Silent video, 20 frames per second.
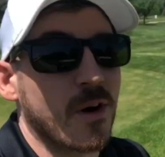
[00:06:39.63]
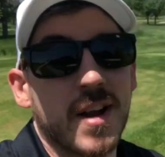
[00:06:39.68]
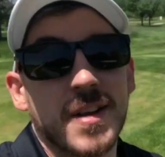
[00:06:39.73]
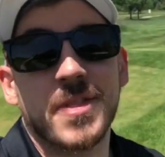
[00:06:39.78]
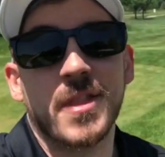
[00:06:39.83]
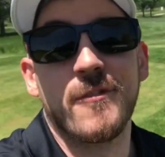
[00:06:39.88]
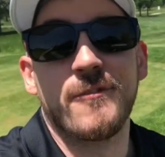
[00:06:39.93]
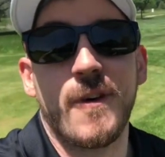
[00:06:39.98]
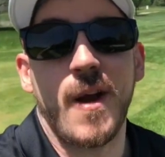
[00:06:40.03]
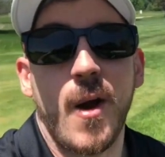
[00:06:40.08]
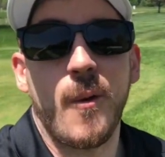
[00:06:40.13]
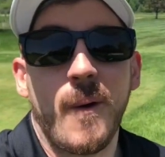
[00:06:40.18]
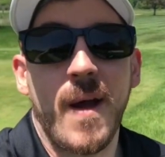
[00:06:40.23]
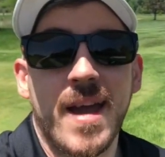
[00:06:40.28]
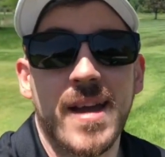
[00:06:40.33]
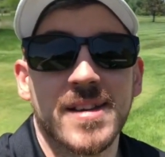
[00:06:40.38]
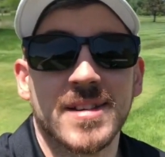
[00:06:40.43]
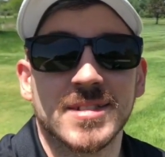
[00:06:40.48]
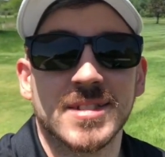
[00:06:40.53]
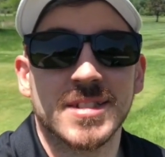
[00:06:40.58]
Right in the
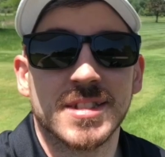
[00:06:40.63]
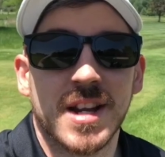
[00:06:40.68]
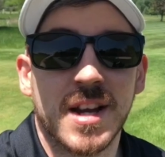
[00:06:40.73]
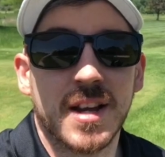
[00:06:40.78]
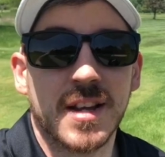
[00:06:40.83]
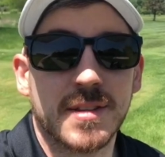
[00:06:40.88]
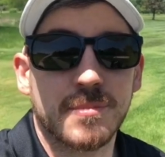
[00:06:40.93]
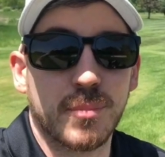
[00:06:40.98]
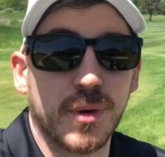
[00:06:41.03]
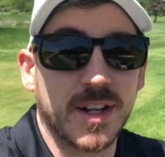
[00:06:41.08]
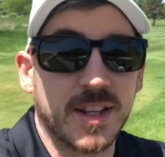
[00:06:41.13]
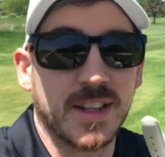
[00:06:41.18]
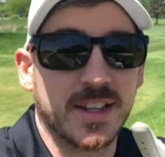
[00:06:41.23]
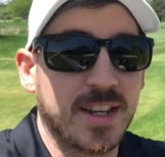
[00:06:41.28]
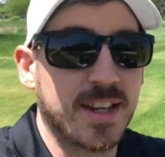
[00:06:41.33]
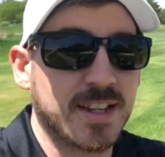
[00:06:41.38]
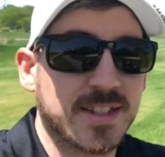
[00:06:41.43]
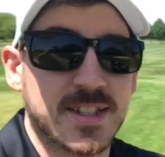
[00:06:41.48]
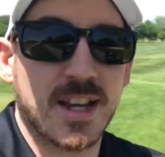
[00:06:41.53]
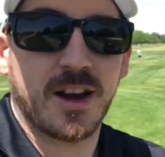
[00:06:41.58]
fairway. Bringing the
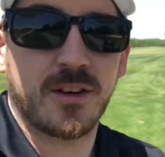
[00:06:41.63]
kids